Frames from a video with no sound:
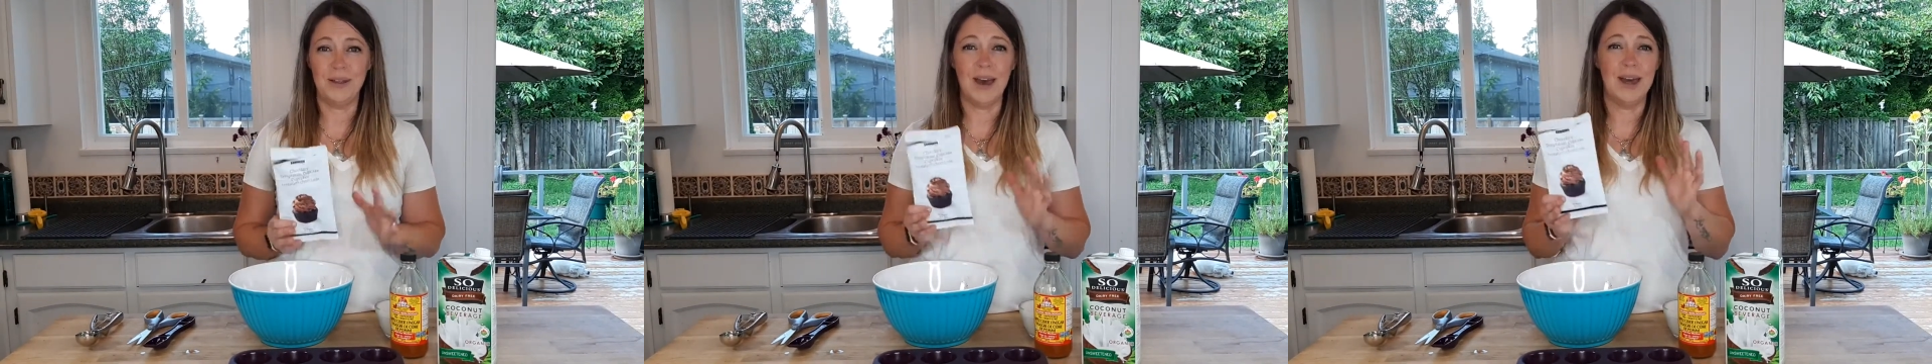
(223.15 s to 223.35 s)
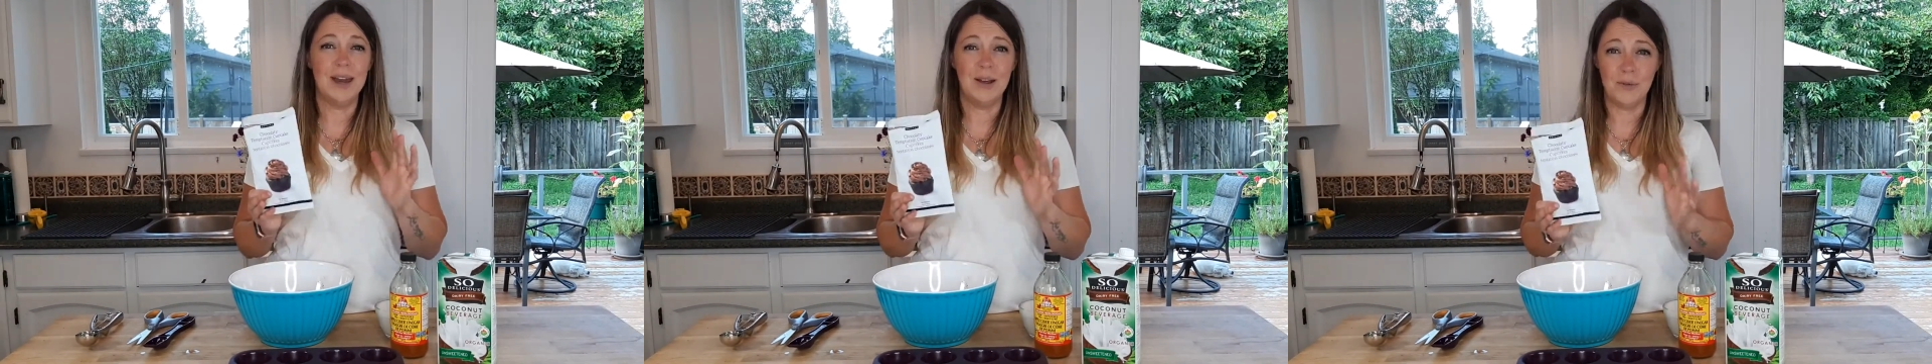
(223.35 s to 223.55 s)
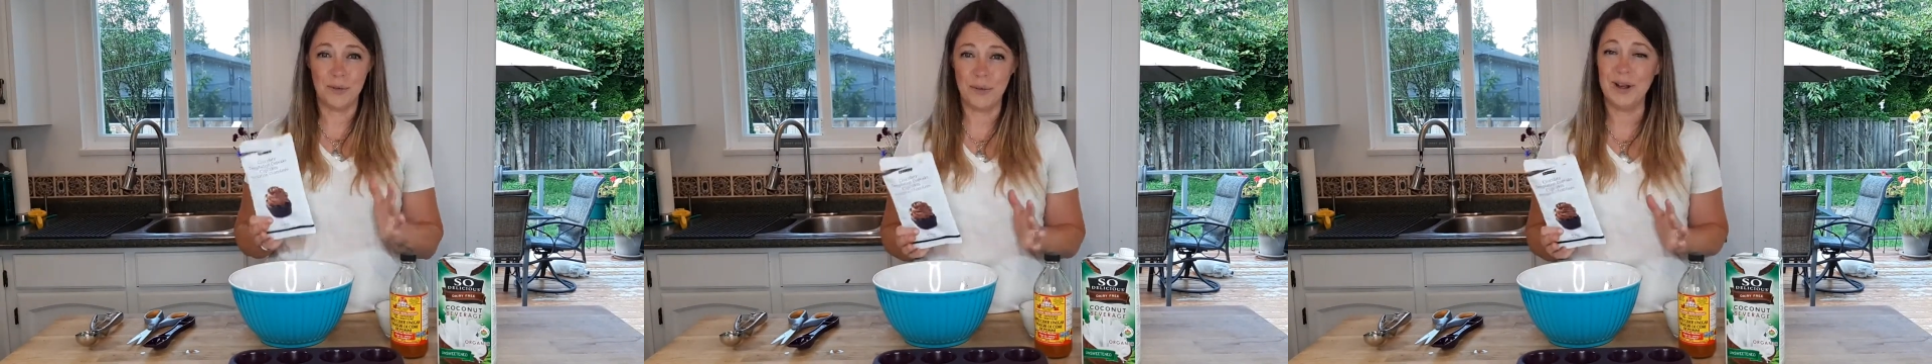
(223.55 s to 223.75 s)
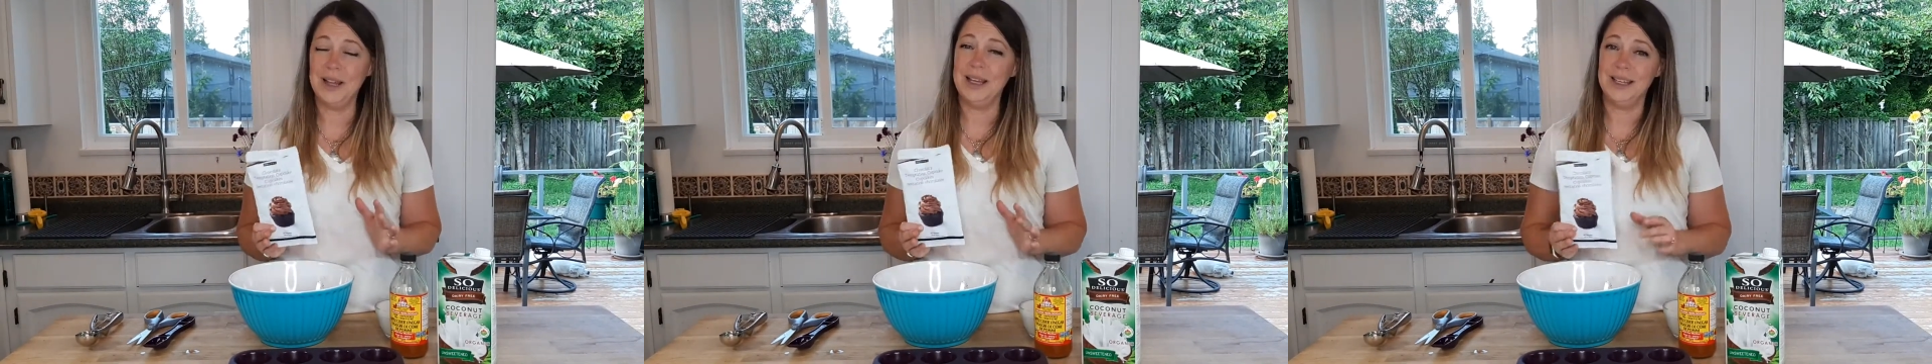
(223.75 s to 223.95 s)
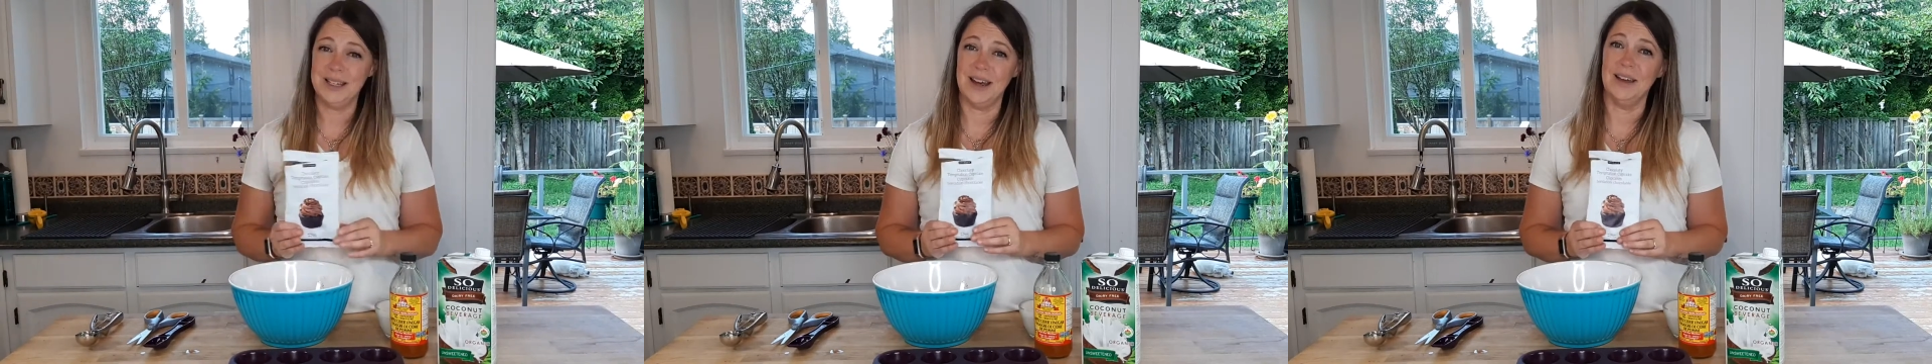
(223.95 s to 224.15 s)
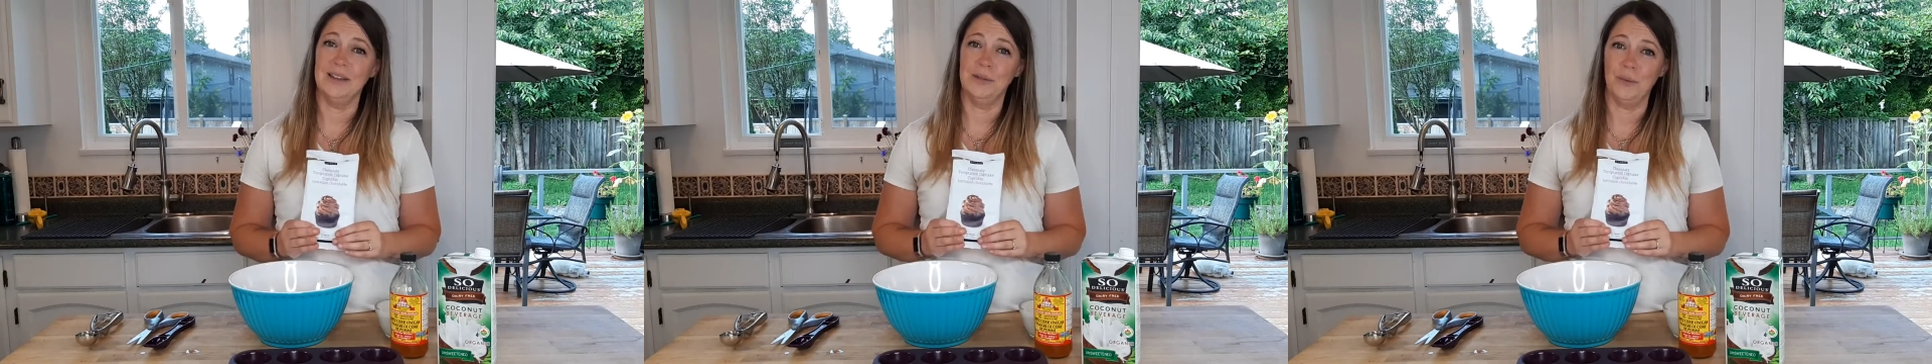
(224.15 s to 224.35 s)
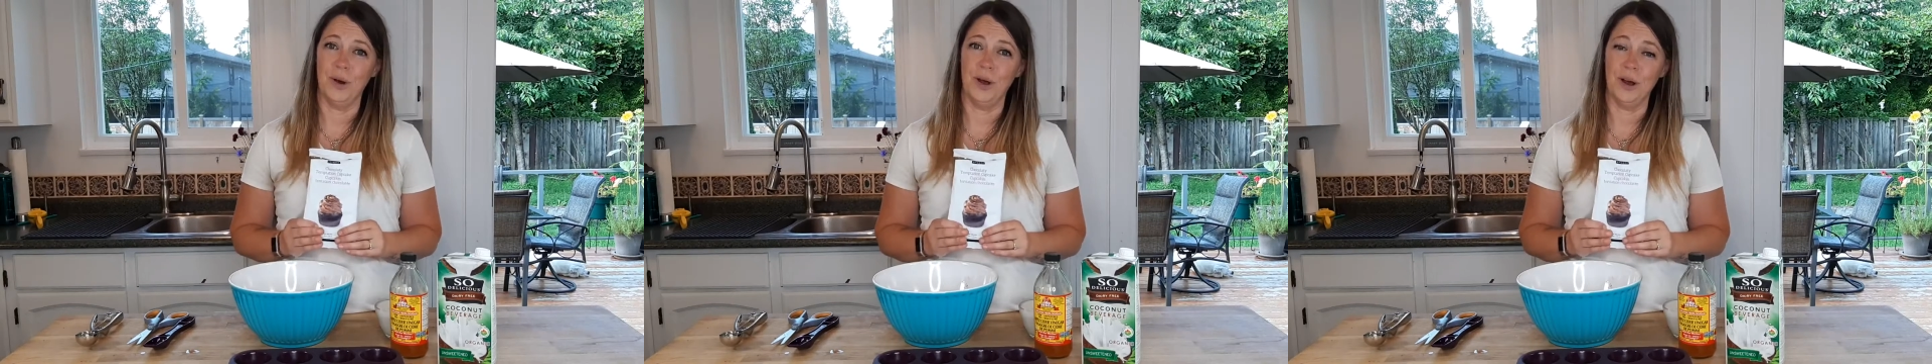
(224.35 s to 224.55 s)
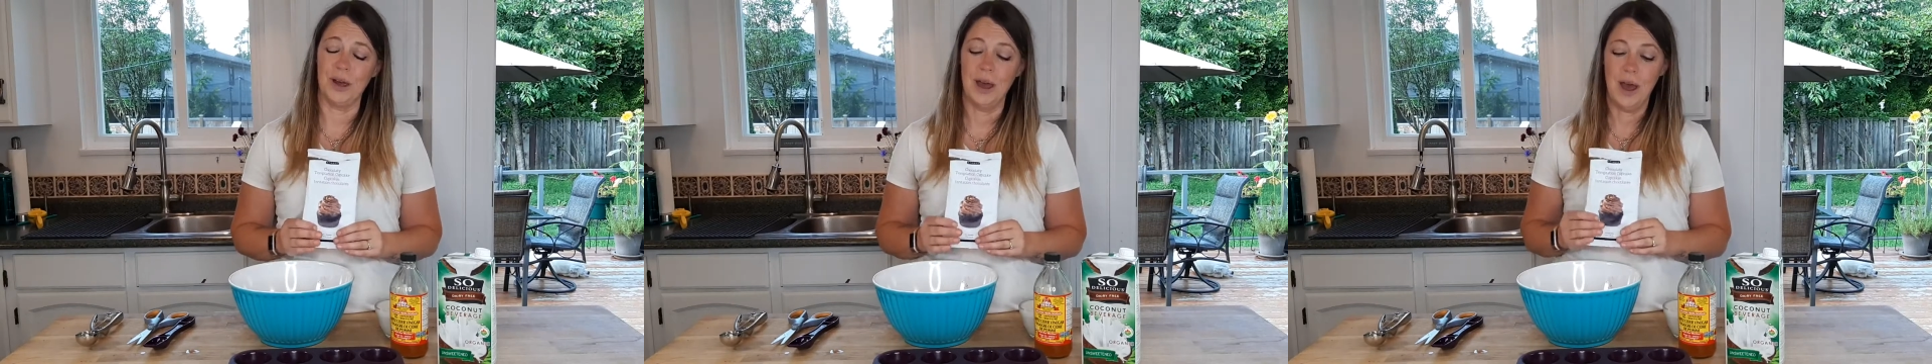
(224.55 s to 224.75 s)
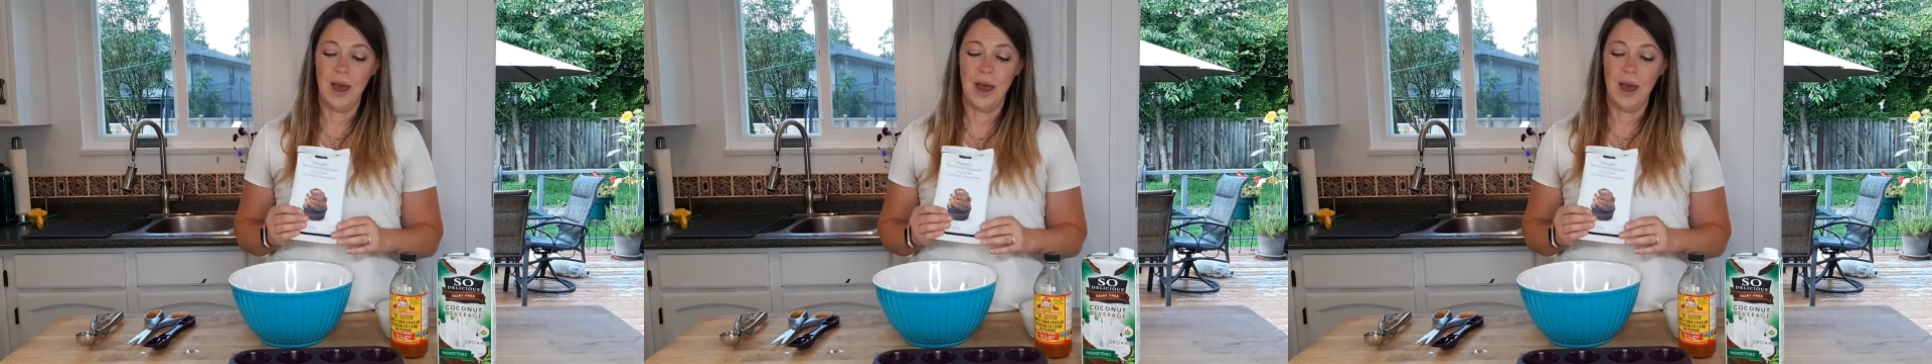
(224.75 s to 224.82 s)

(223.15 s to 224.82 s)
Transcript: and it really does work.